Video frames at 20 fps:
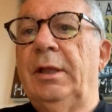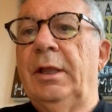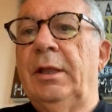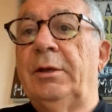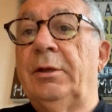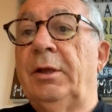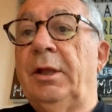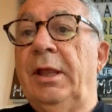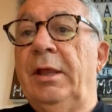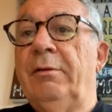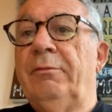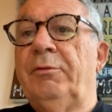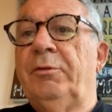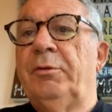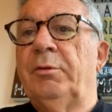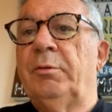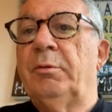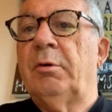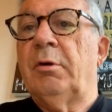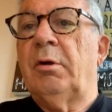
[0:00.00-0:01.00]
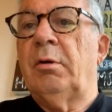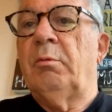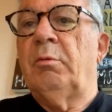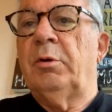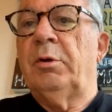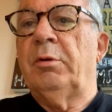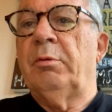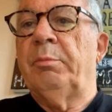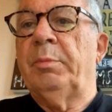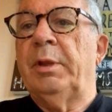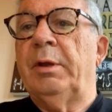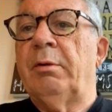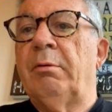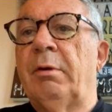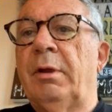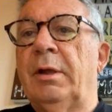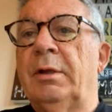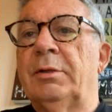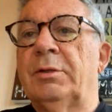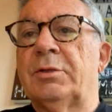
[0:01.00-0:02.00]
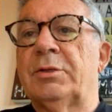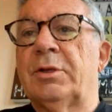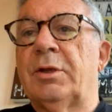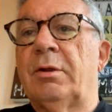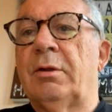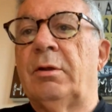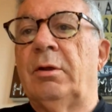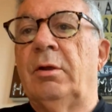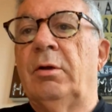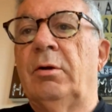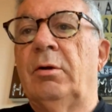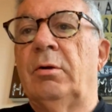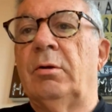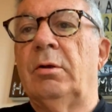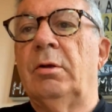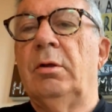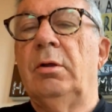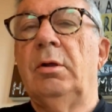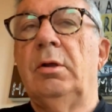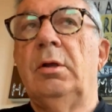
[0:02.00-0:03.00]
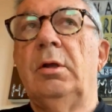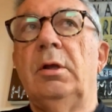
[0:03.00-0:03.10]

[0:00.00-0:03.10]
and I have to, or I wouldn't have been around so long.